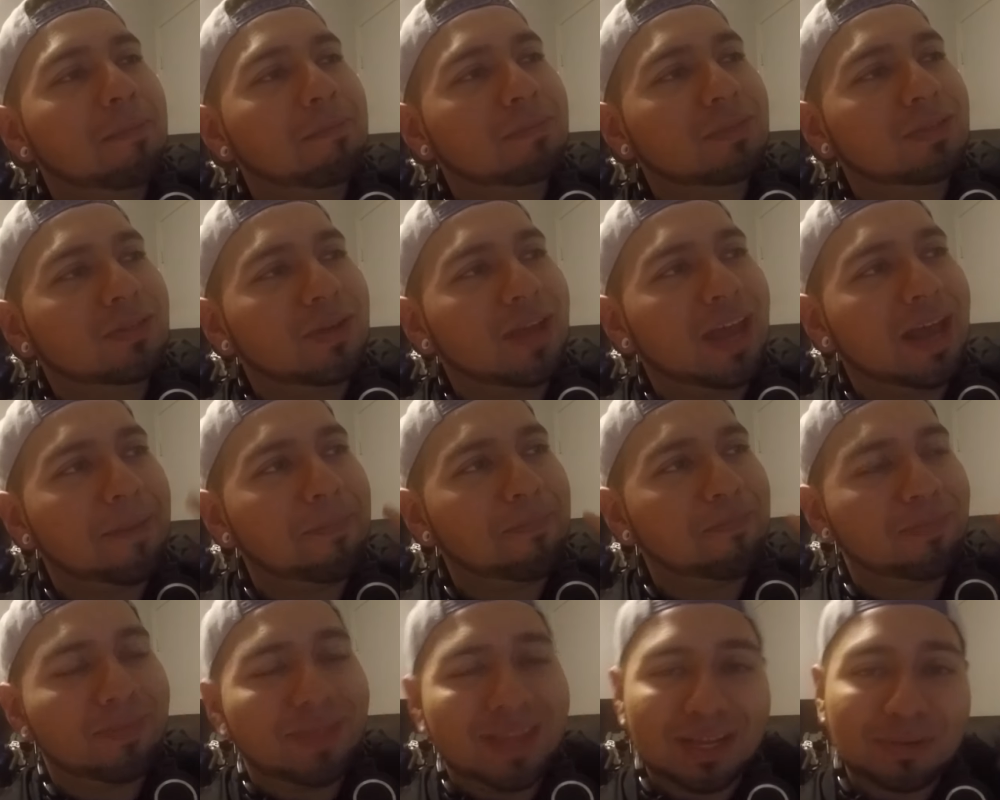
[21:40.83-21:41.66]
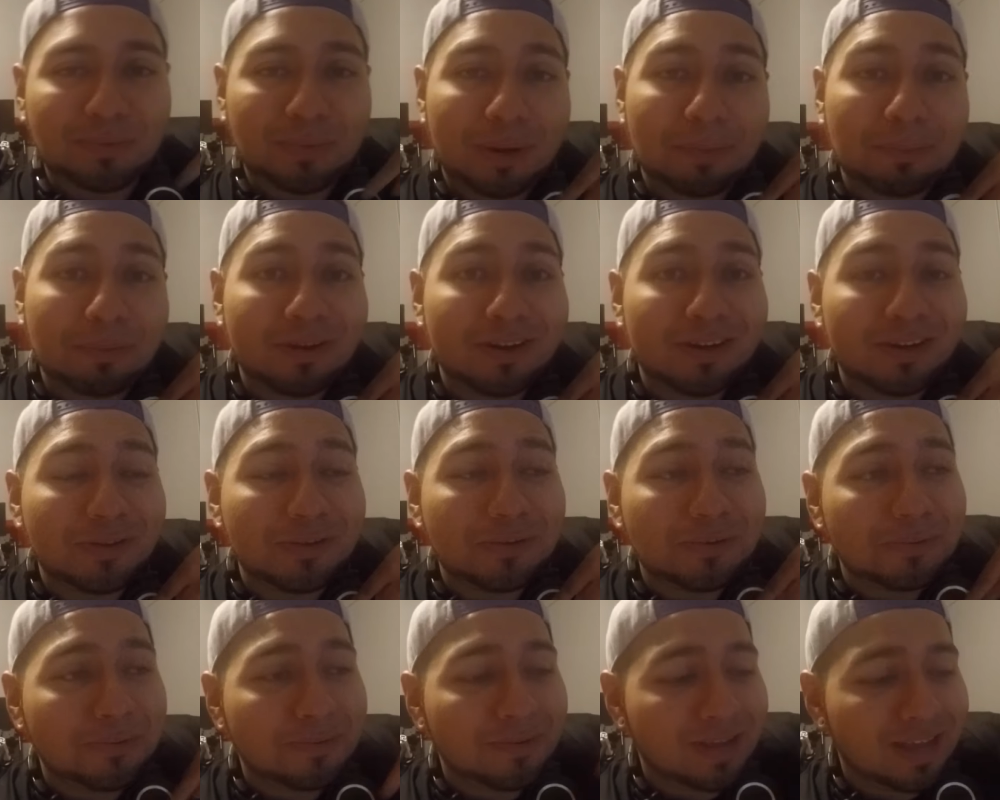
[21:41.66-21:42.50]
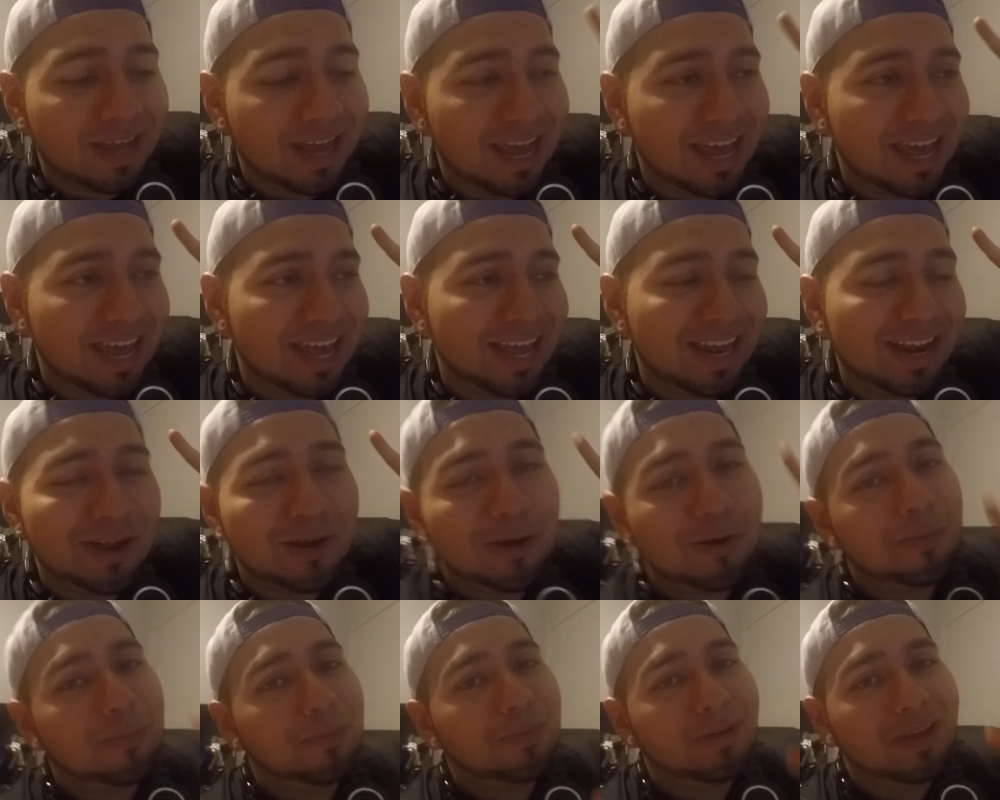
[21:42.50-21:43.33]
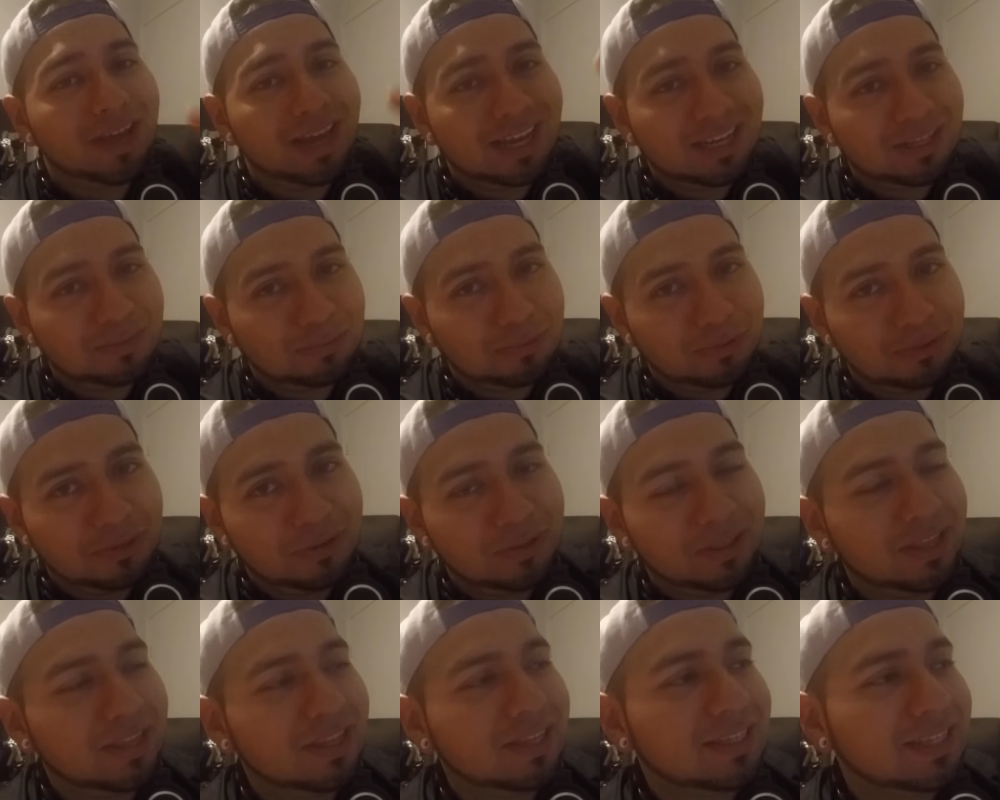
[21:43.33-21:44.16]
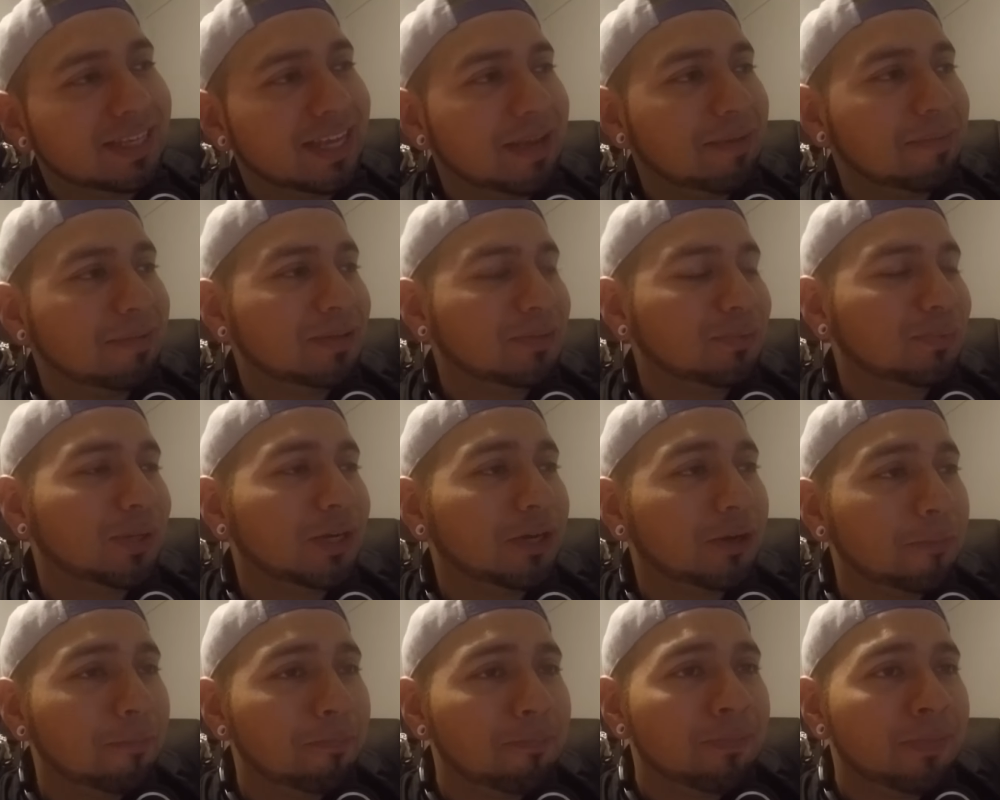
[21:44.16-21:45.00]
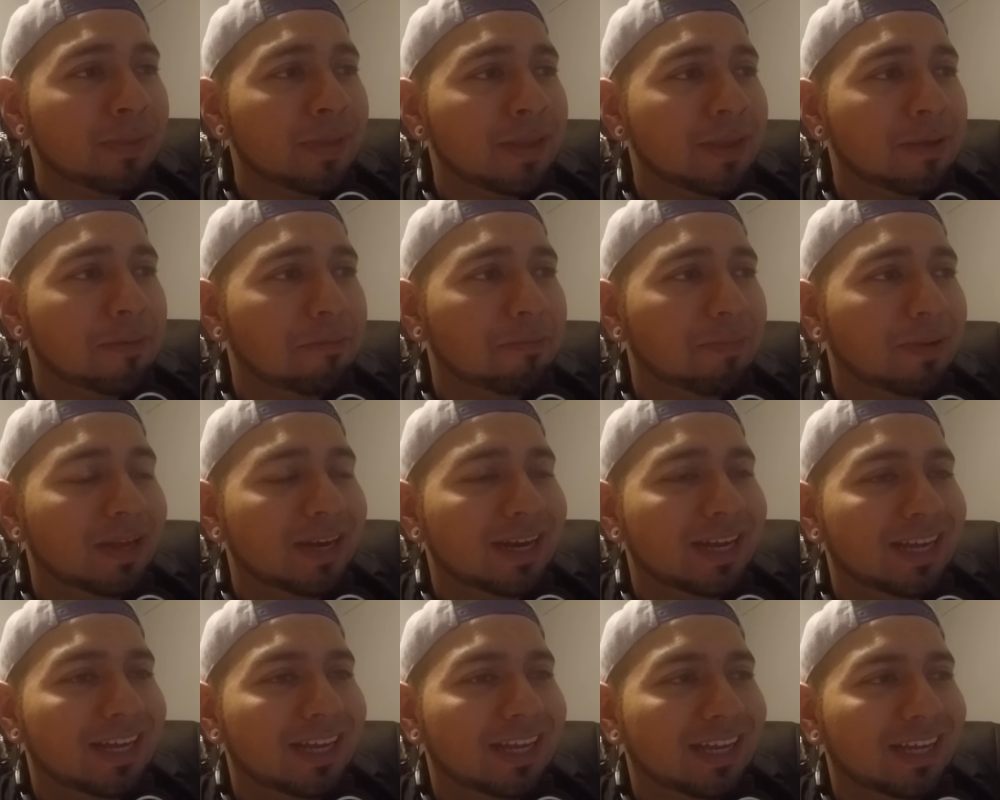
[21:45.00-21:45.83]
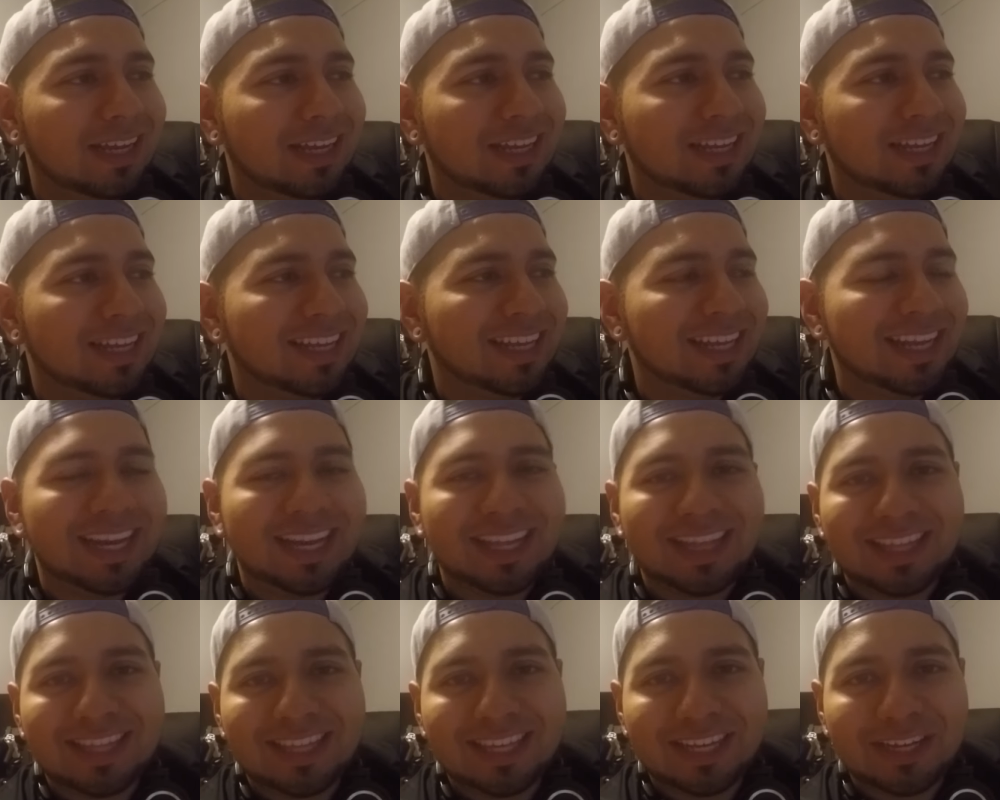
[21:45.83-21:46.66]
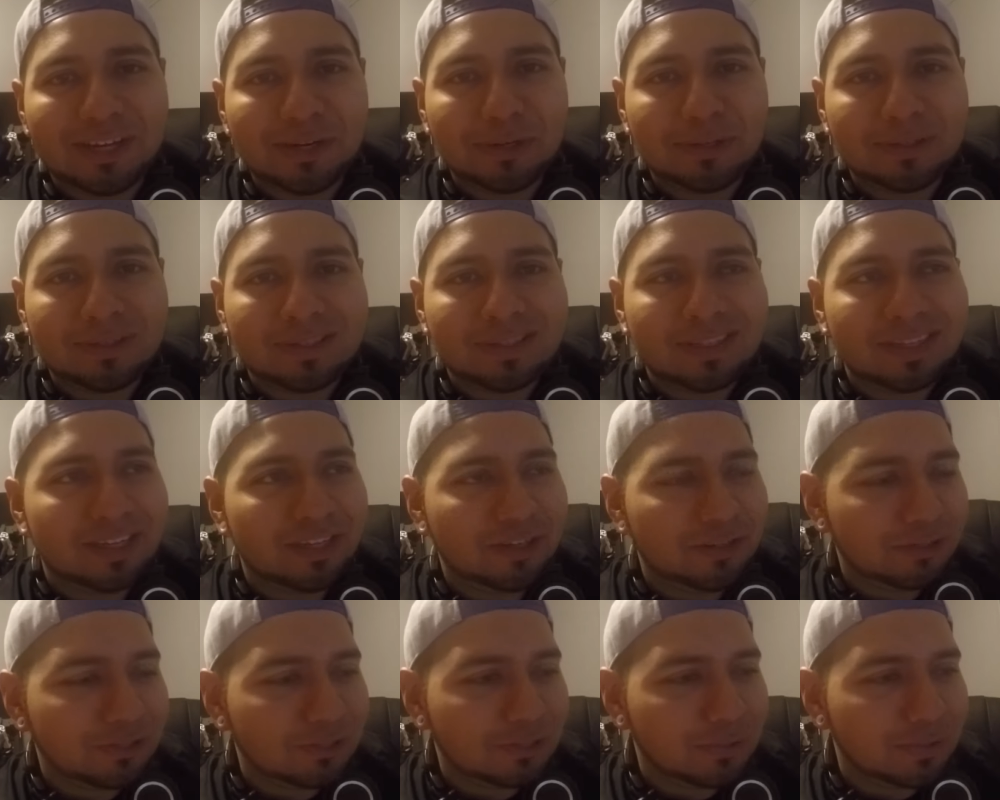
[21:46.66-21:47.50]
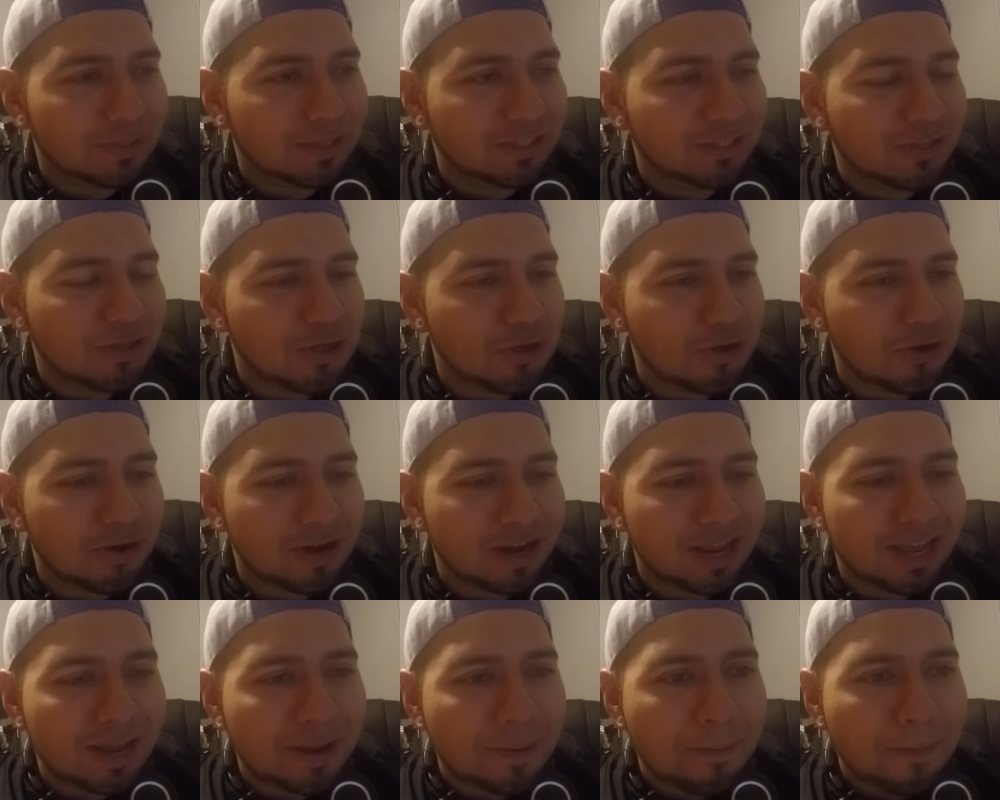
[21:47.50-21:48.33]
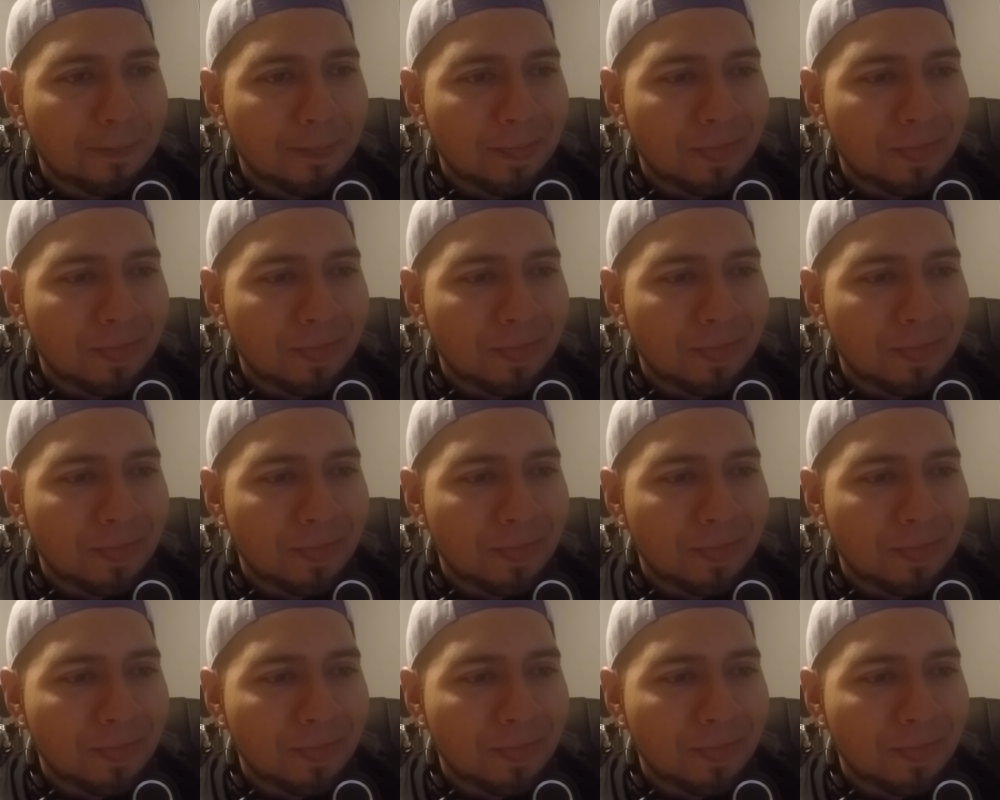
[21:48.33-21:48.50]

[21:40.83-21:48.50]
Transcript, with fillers: So yeah, that's what I'm gonna do, and I hope you guys will do the same as well. But yeah, here's to this journey.